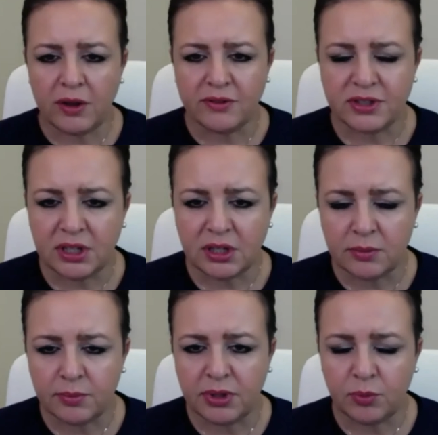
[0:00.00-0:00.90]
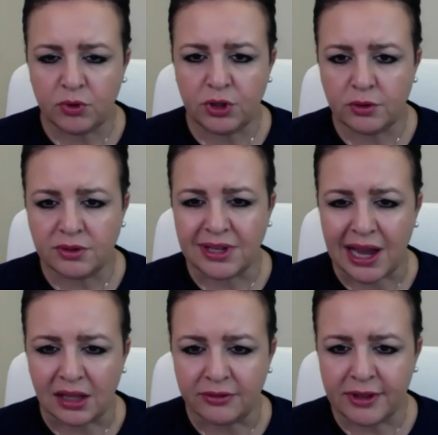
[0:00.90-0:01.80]
I've seen people use
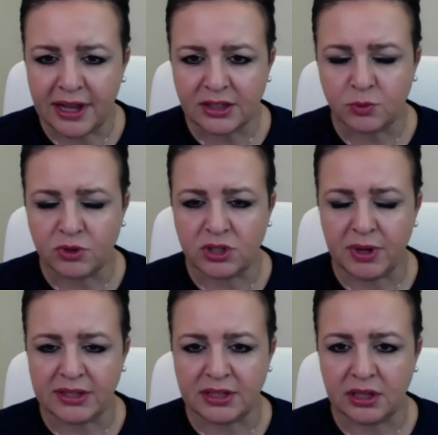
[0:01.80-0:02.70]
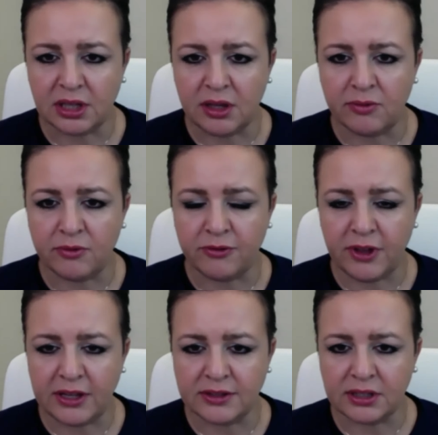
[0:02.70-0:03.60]
Galaflex, which is basically
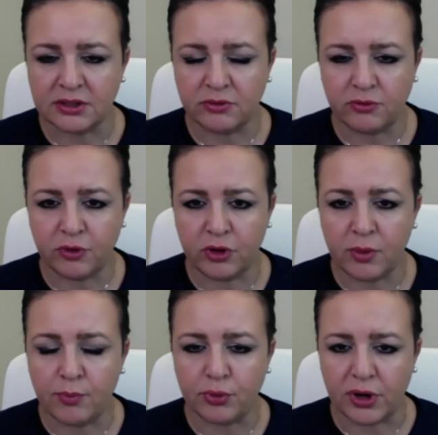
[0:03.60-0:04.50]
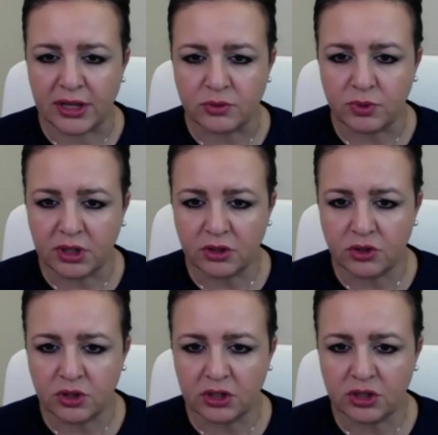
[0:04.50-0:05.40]
Phasix for the breast
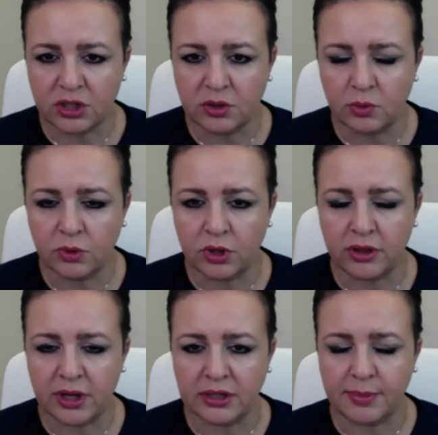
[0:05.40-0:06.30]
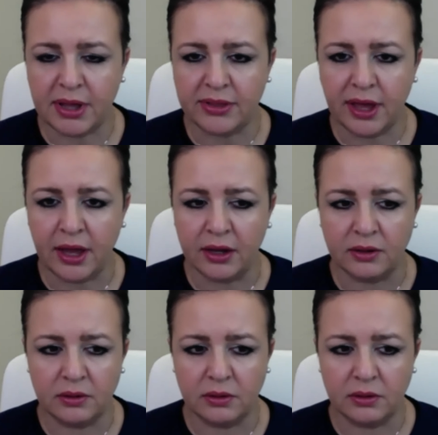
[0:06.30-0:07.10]
reconstruction. What are your thoughts about that?